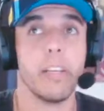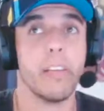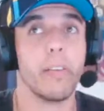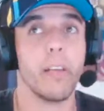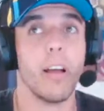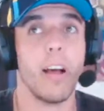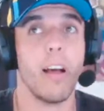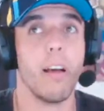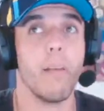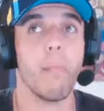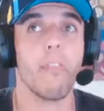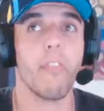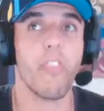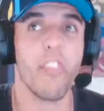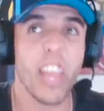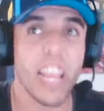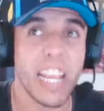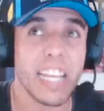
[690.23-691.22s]
I'm
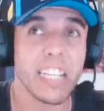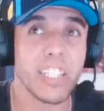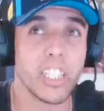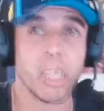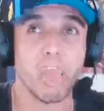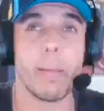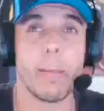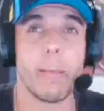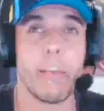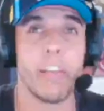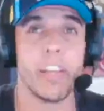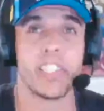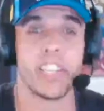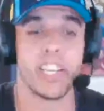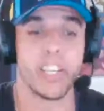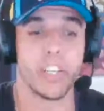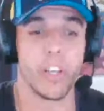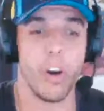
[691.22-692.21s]
thinking she's a big
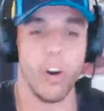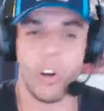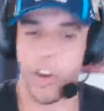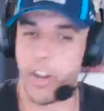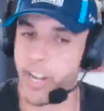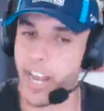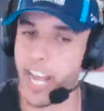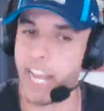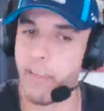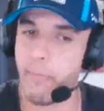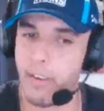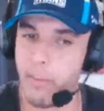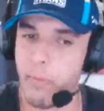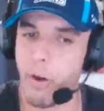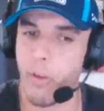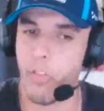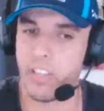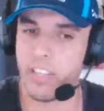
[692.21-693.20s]
Fijian girl. Her name,
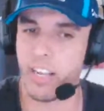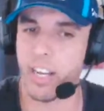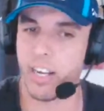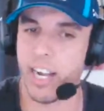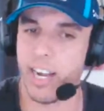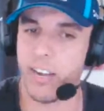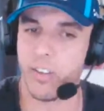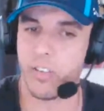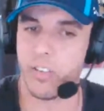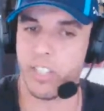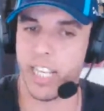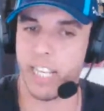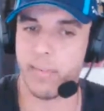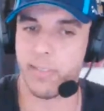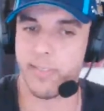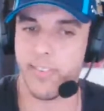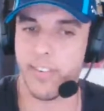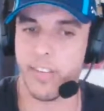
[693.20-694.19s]
Namothe Sangano,
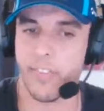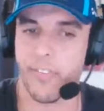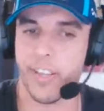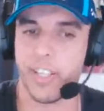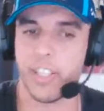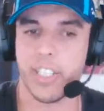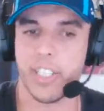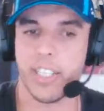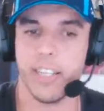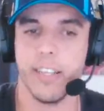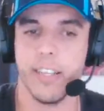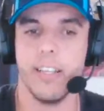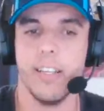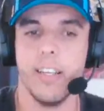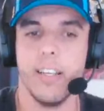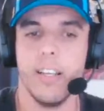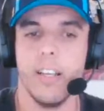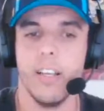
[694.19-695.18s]
seems very Fijian.
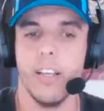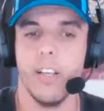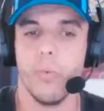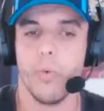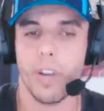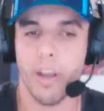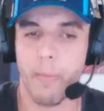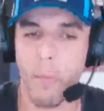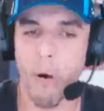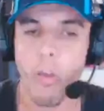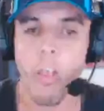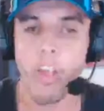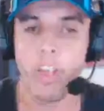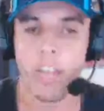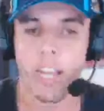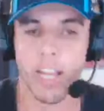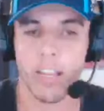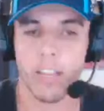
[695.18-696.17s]
Well,
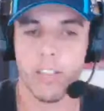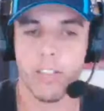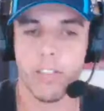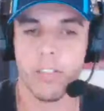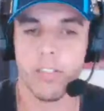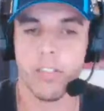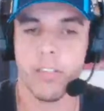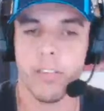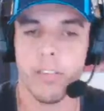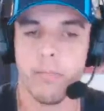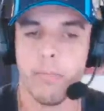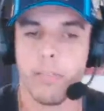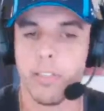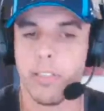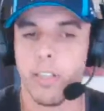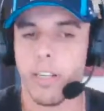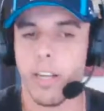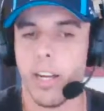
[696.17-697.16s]
Namothe does, but
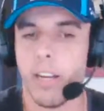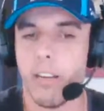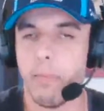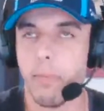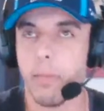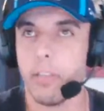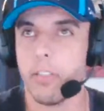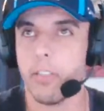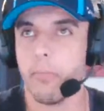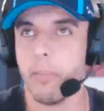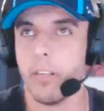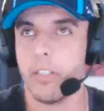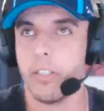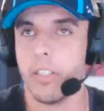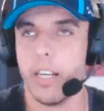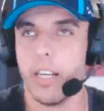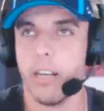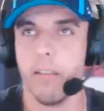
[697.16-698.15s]
Sangano maybe not so
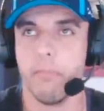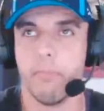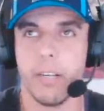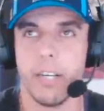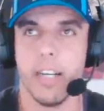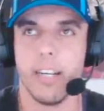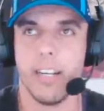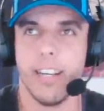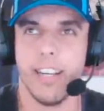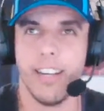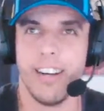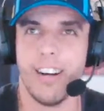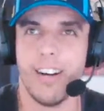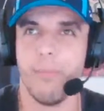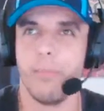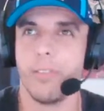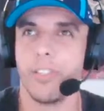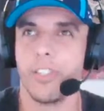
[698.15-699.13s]
much. But
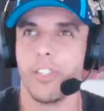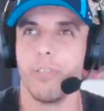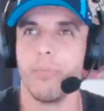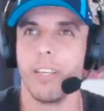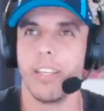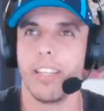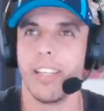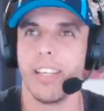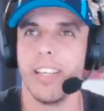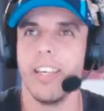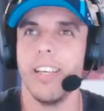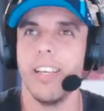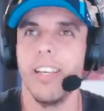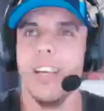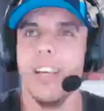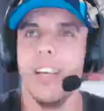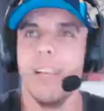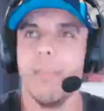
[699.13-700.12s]
I'm assuming there.
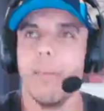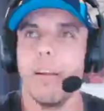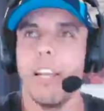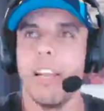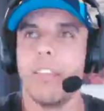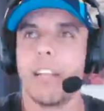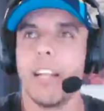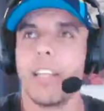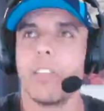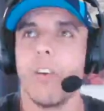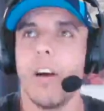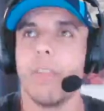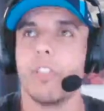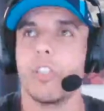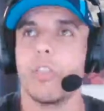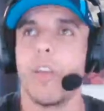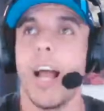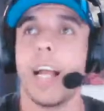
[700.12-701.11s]
But left-hand side of
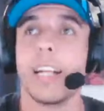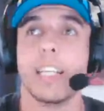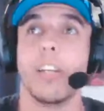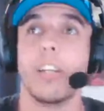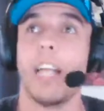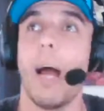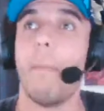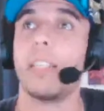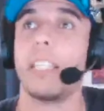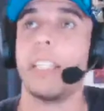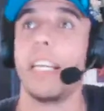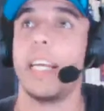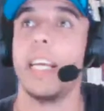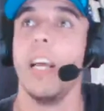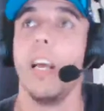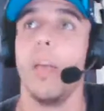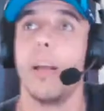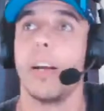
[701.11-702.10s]
the Dragons, they've got numbers
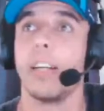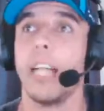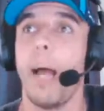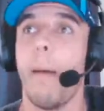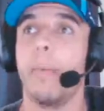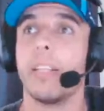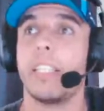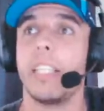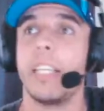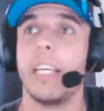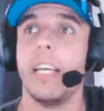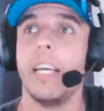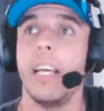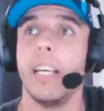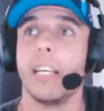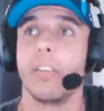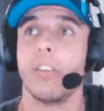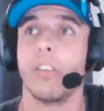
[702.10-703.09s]
here.
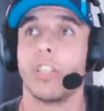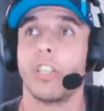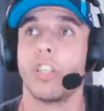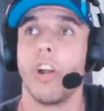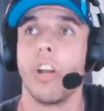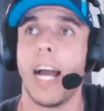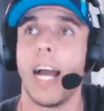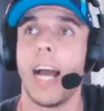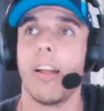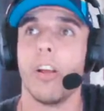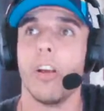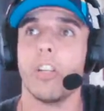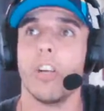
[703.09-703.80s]
Gives off to Tonegado.